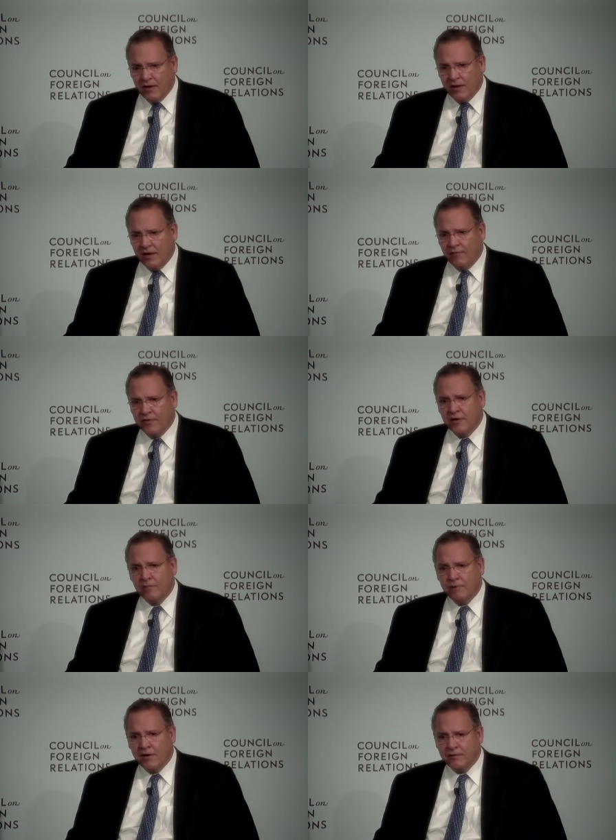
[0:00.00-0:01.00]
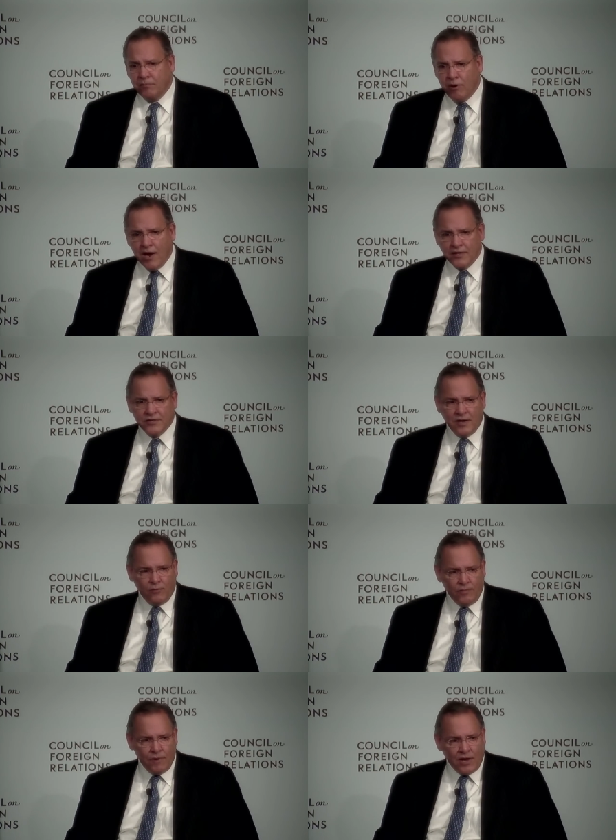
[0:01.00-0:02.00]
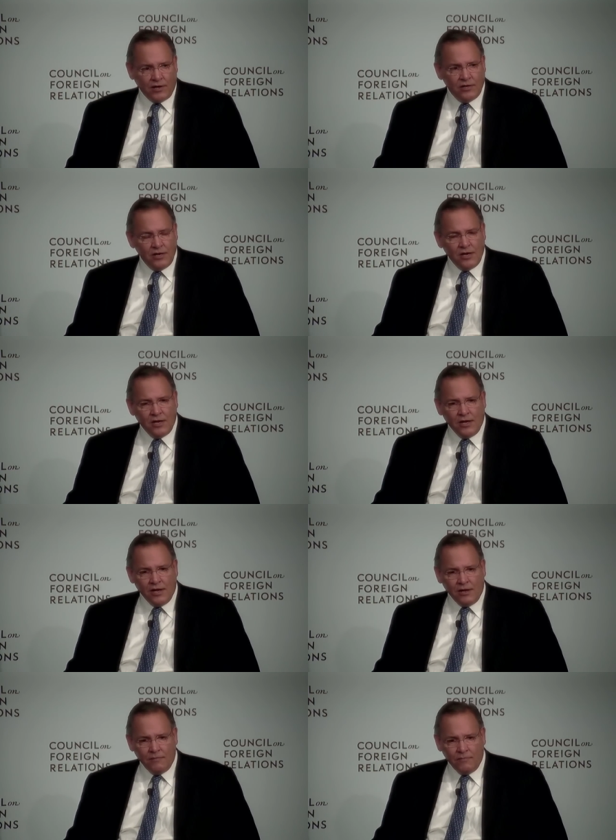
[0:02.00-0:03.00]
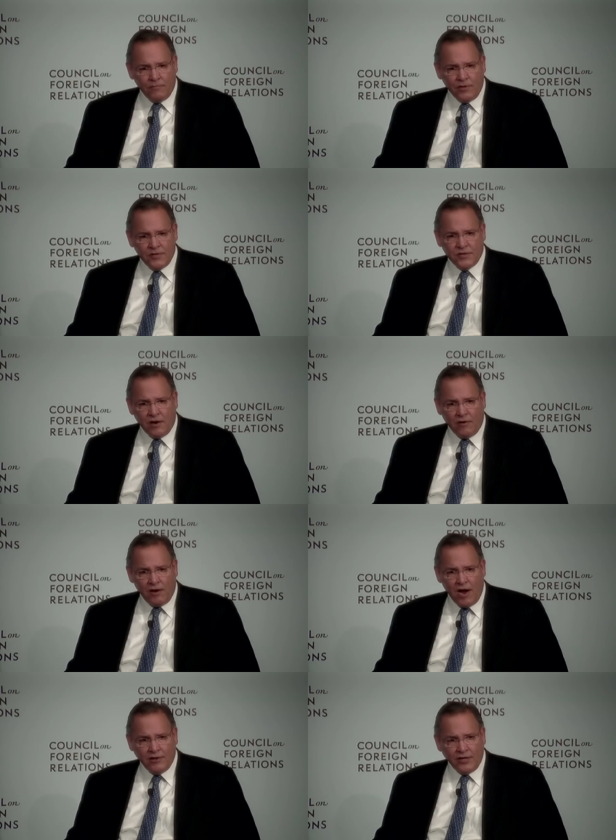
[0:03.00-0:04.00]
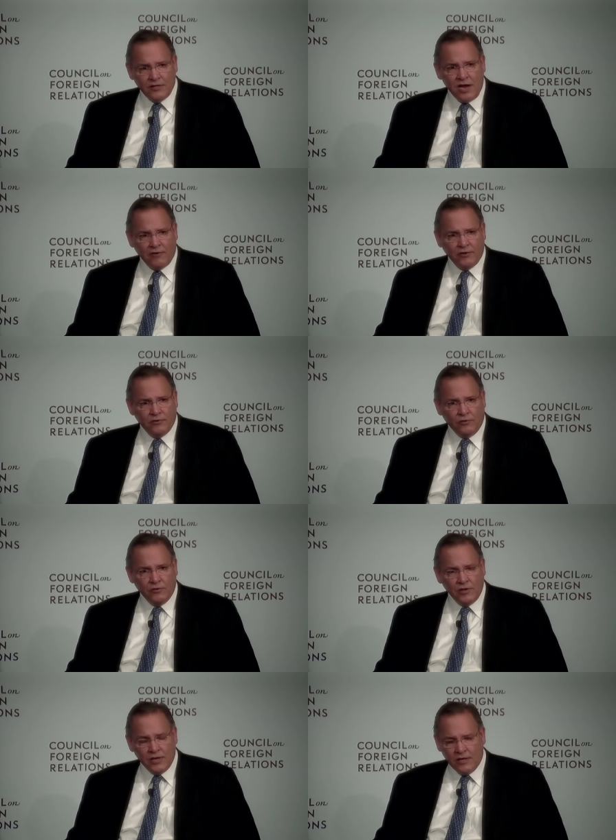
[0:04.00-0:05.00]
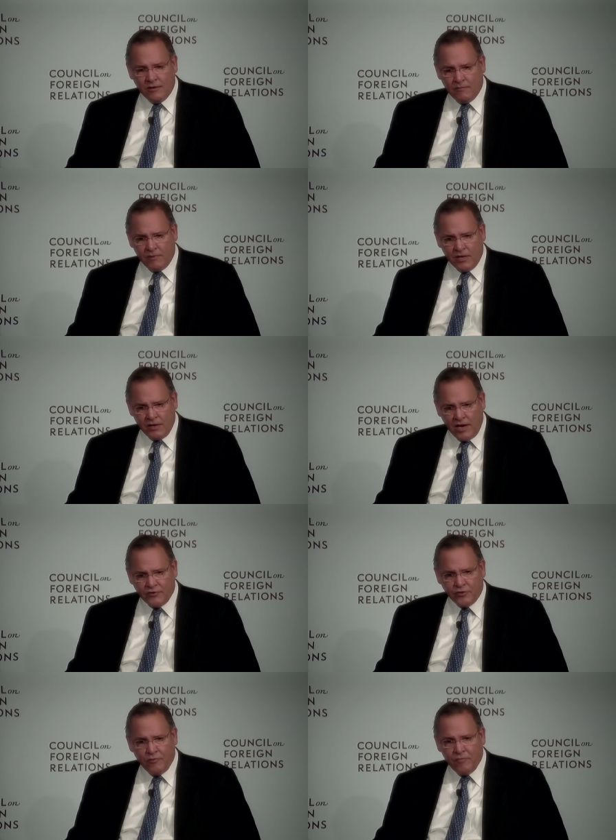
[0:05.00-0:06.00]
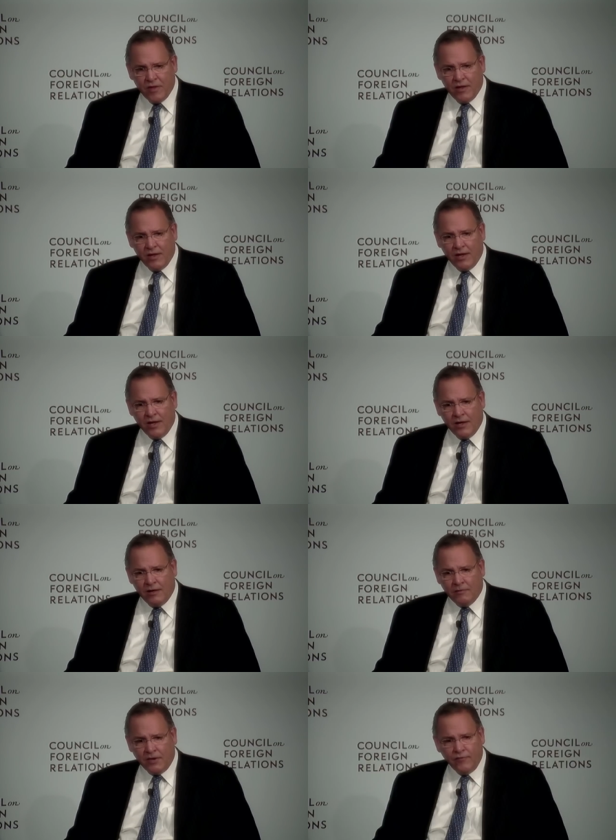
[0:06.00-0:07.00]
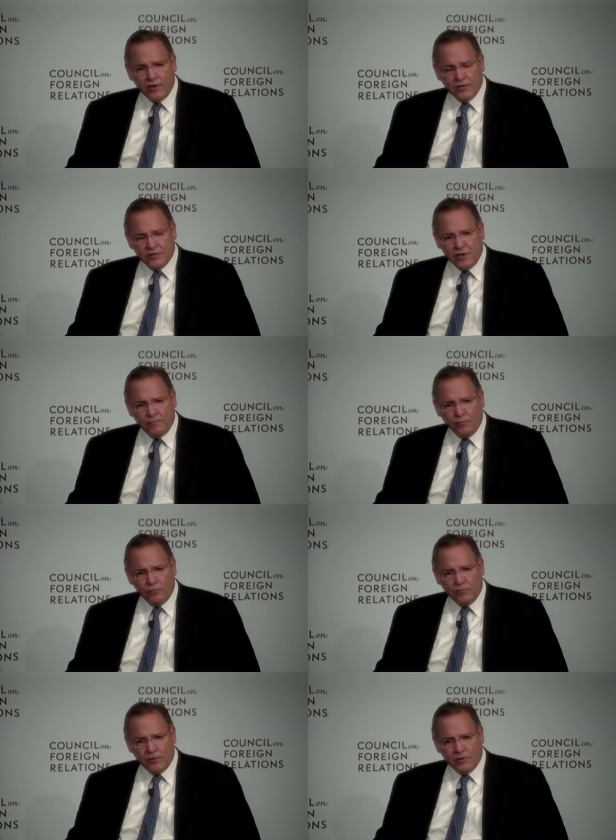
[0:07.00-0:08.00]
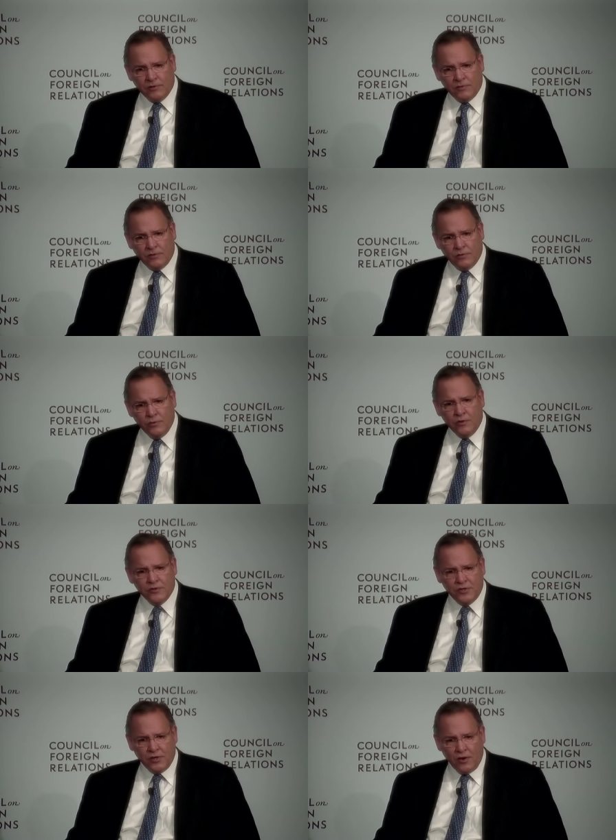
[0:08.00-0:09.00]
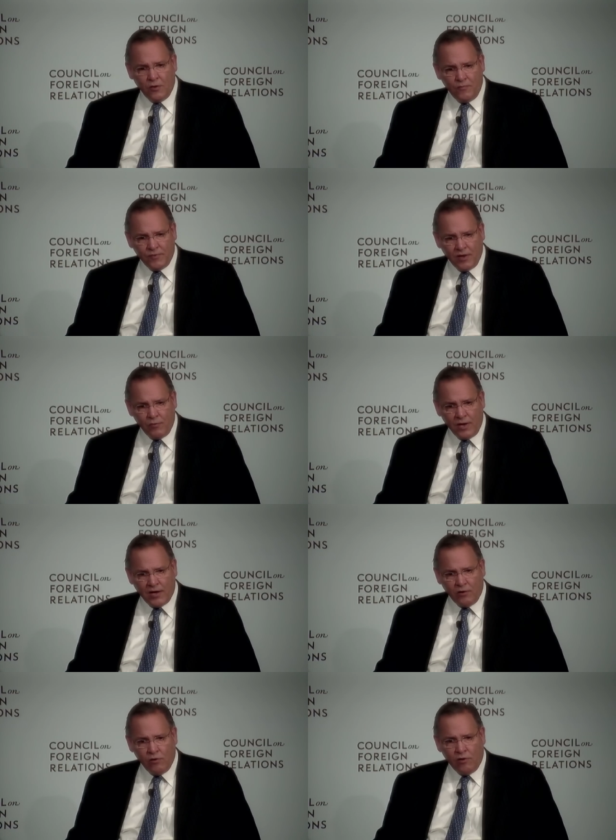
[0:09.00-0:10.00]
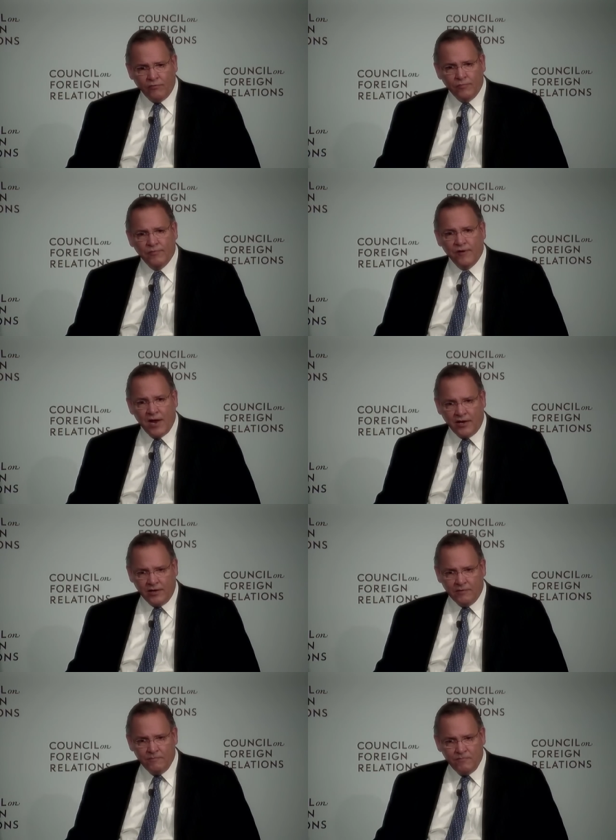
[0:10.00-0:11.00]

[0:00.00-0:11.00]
If you think about the products that we make, um, these are highly technical uh, in nature. Uh, I'll give you an example. Uh, two years ago, uh, we had a call from the Vatican.